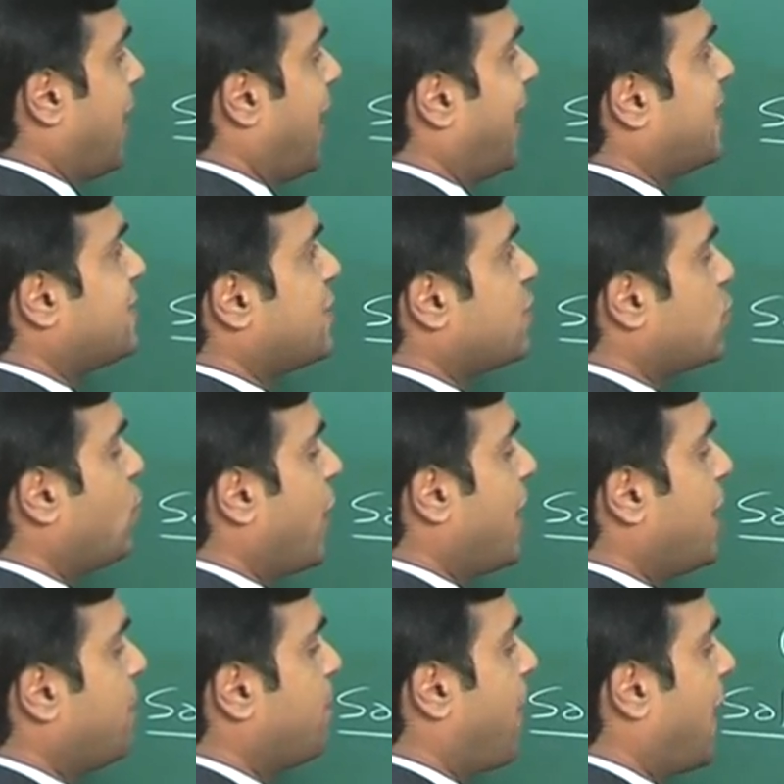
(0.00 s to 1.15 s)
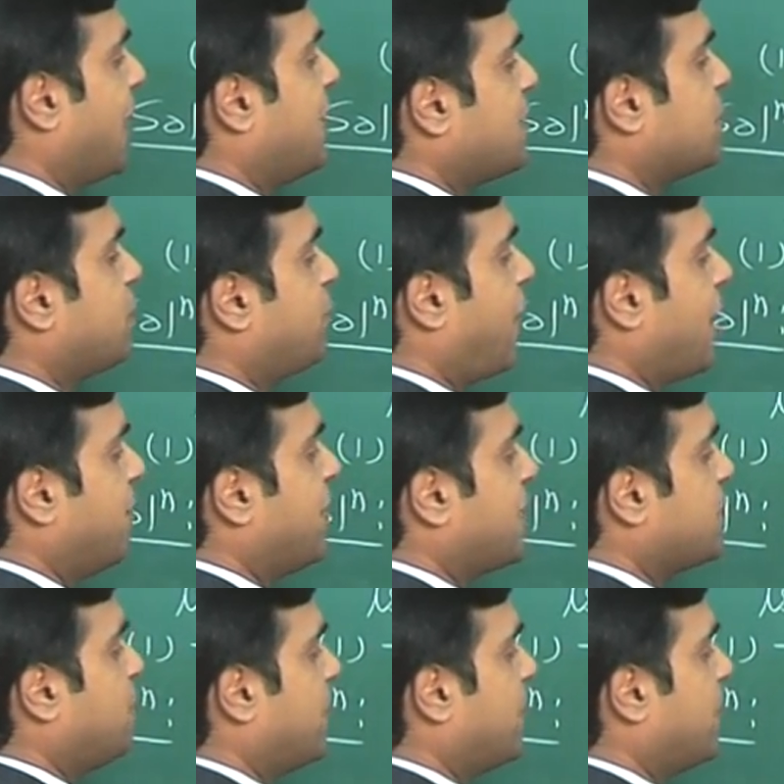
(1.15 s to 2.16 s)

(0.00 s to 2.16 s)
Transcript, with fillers: x square minus 5x